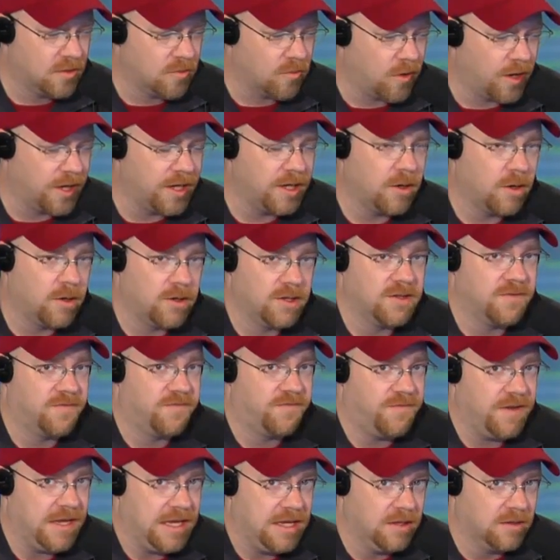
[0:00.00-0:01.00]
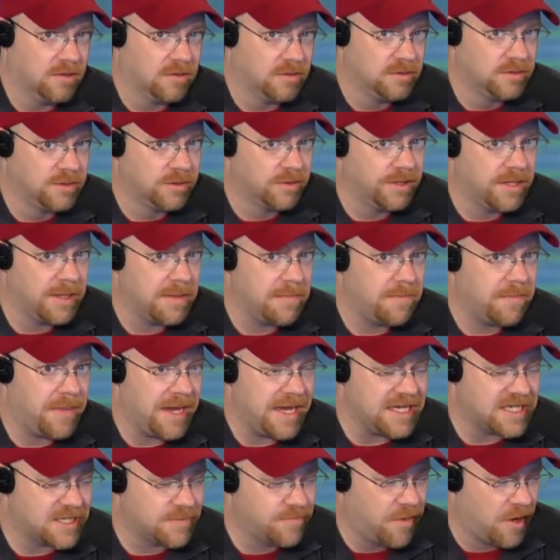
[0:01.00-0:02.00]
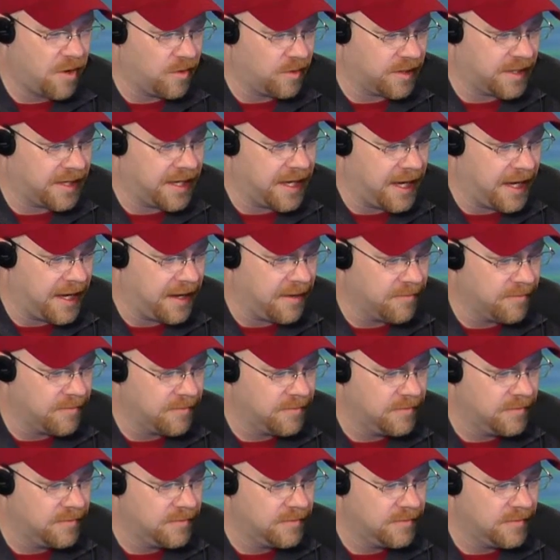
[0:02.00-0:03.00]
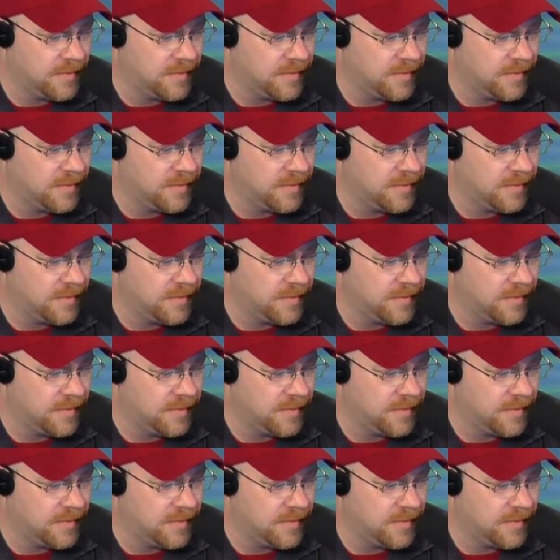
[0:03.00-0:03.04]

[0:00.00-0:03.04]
running onto the field during a baseball game